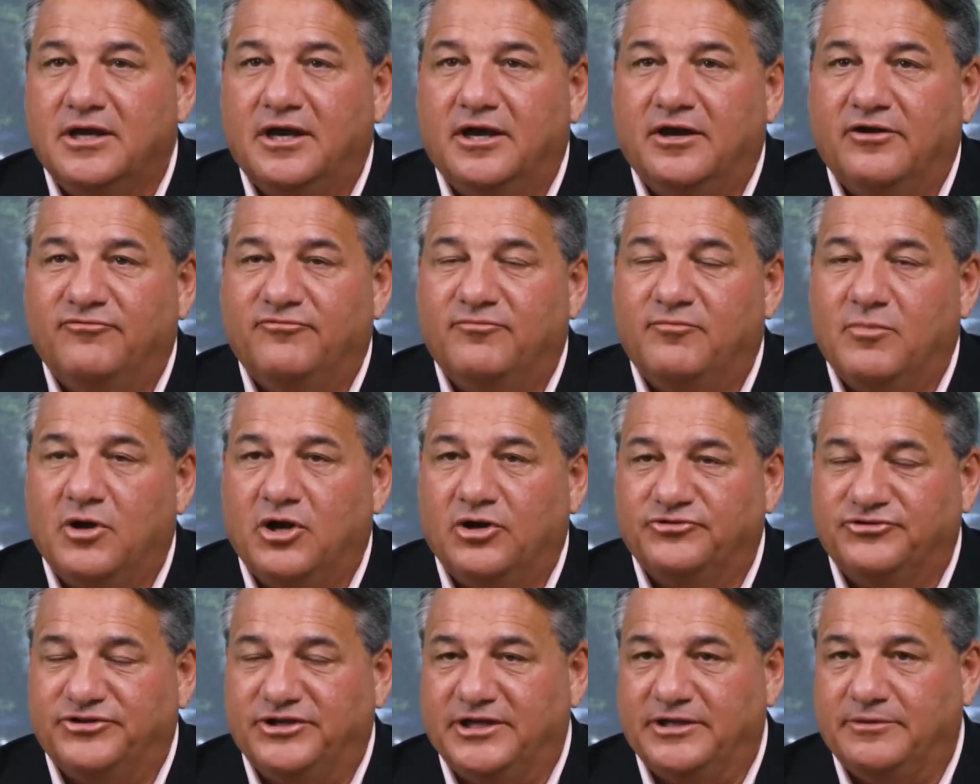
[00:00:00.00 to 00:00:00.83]
of
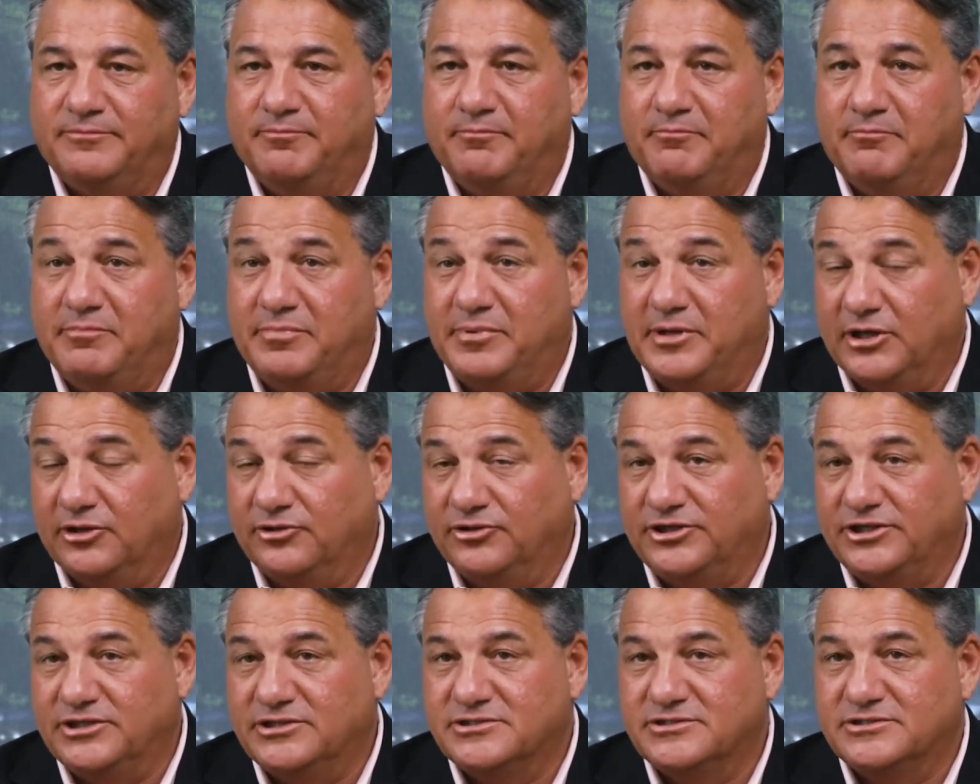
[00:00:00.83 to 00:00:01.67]
multi
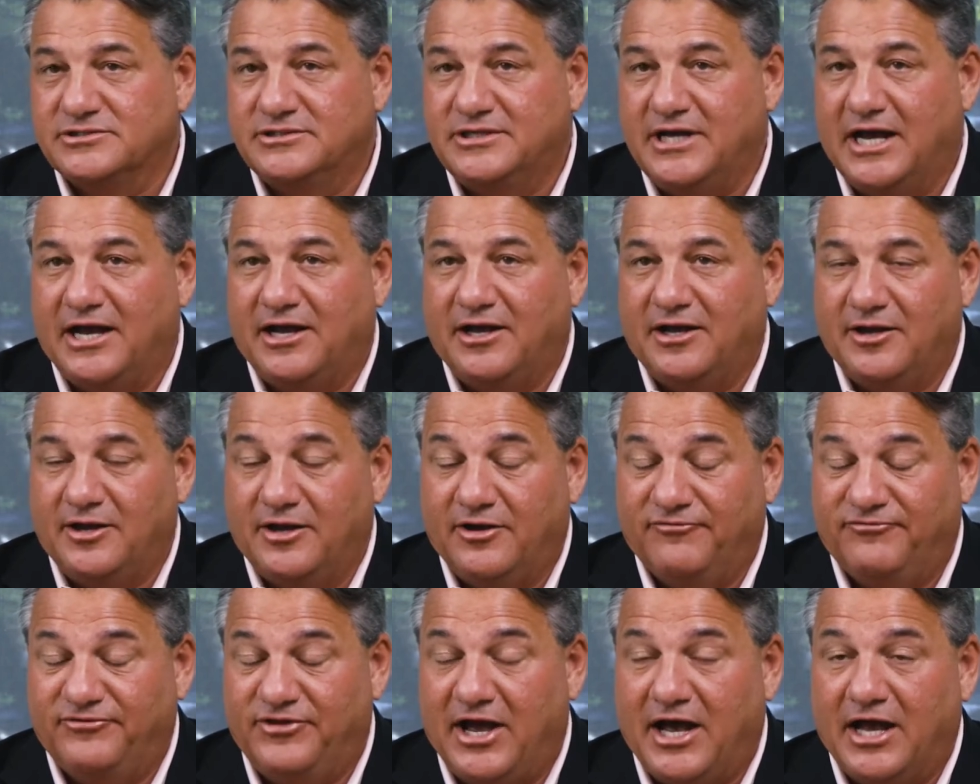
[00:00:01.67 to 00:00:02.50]
billions do
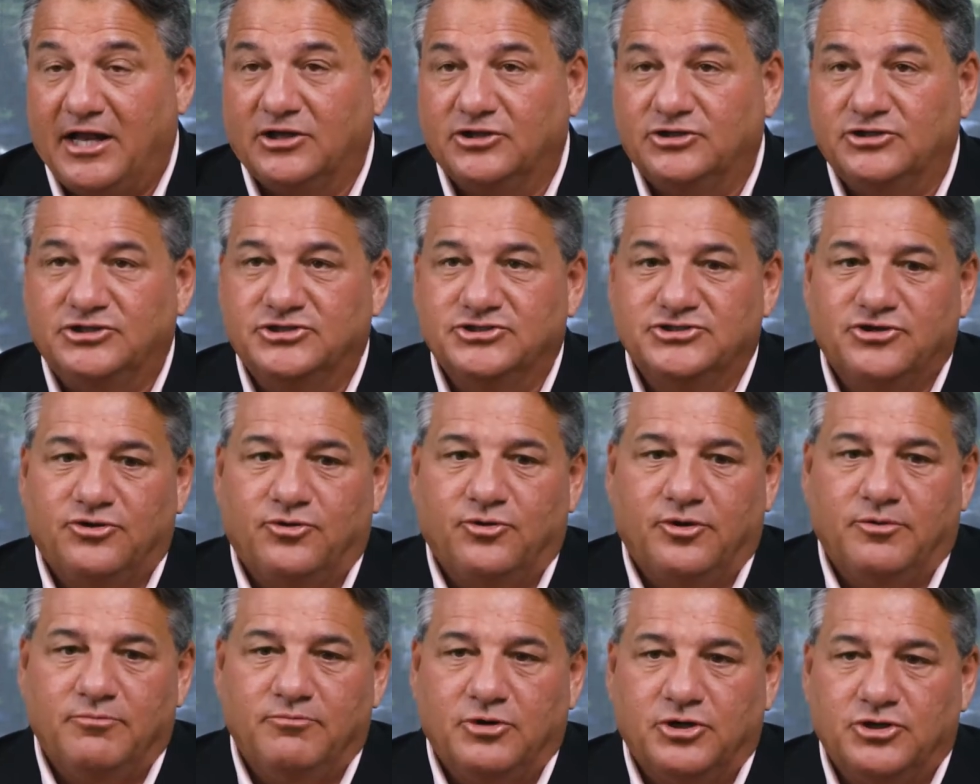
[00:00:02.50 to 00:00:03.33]
of dollars
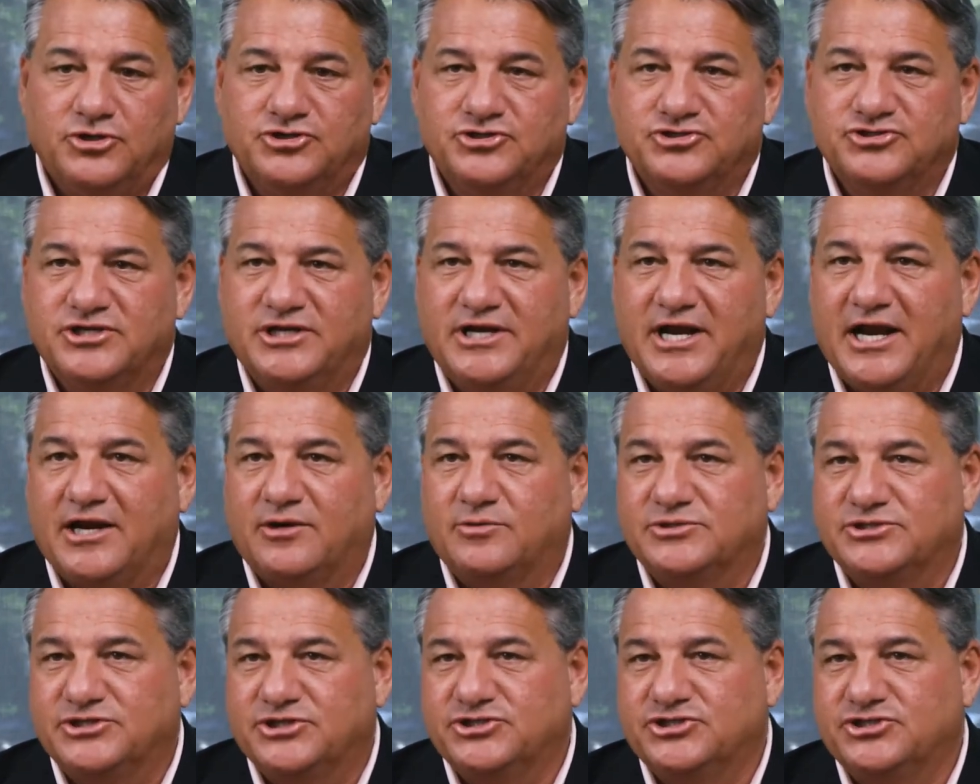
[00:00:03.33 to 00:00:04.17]
or mergers and
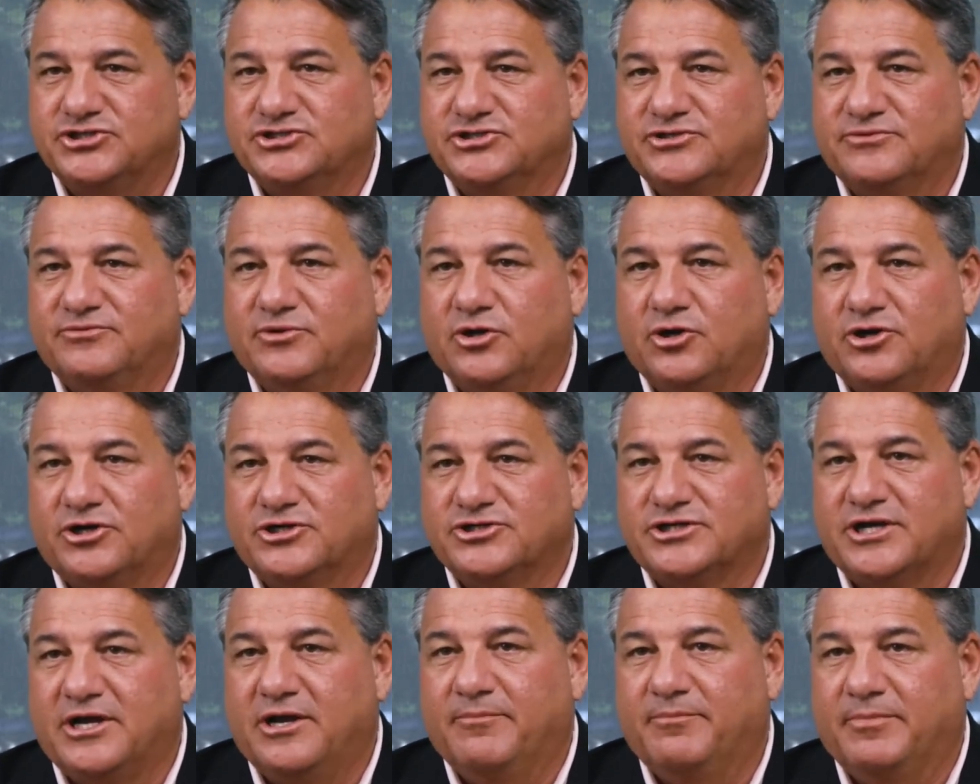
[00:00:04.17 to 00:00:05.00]
acquisitions of
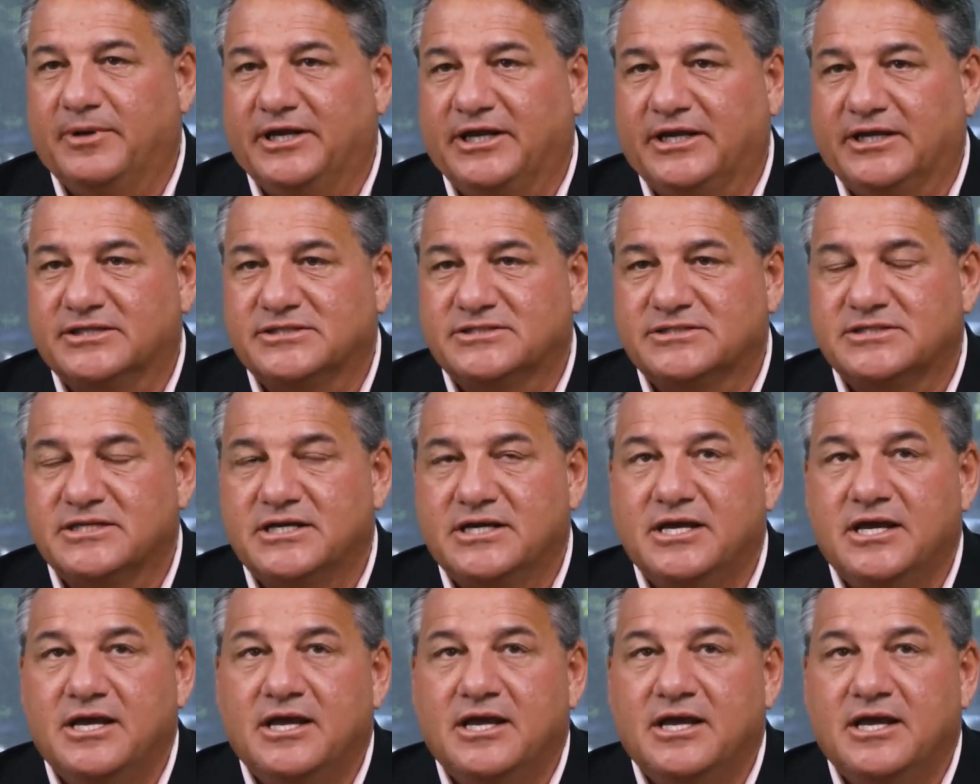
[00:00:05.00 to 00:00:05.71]
large companies,